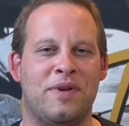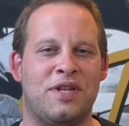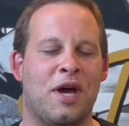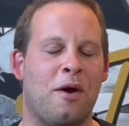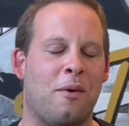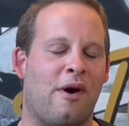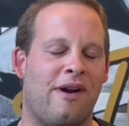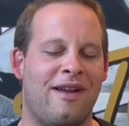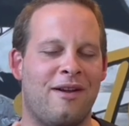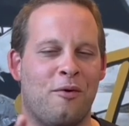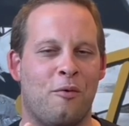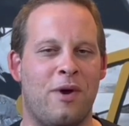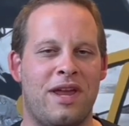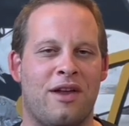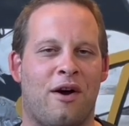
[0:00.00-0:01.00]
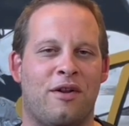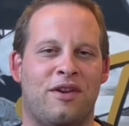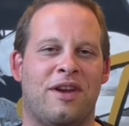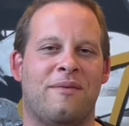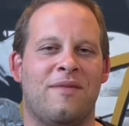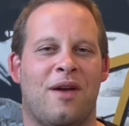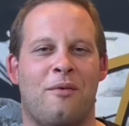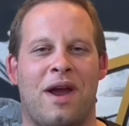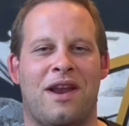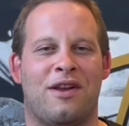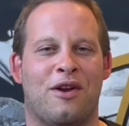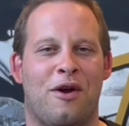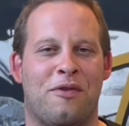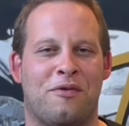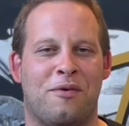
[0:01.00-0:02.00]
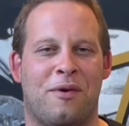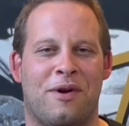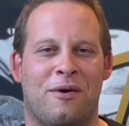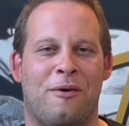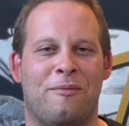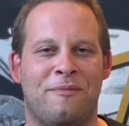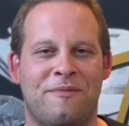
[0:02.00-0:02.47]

don't worry, we got you and we're going to go through it all.